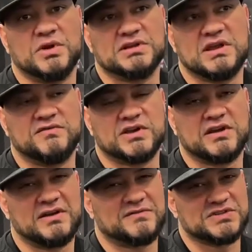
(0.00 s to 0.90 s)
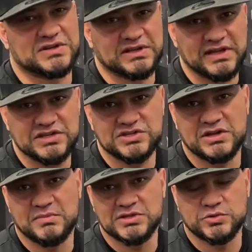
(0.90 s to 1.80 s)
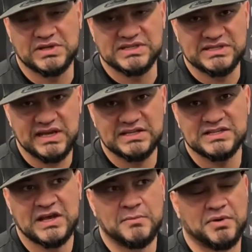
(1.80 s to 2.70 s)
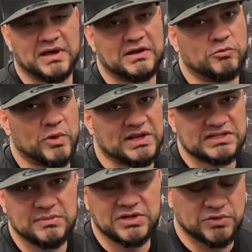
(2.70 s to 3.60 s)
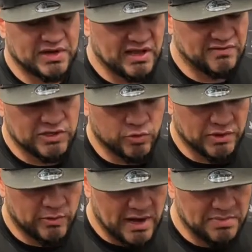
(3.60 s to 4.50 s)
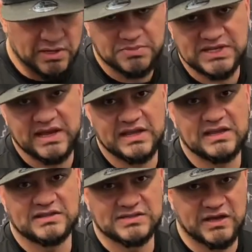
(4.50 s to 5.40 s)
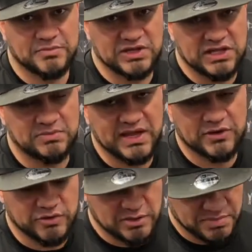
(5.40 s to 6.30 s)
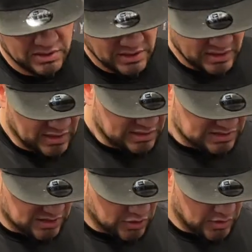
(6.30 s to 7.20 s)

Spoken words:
if you're cutting off circulation in between sets, but anytime you're doing heavy, you want to wrap it up tight to help you keep that grip. So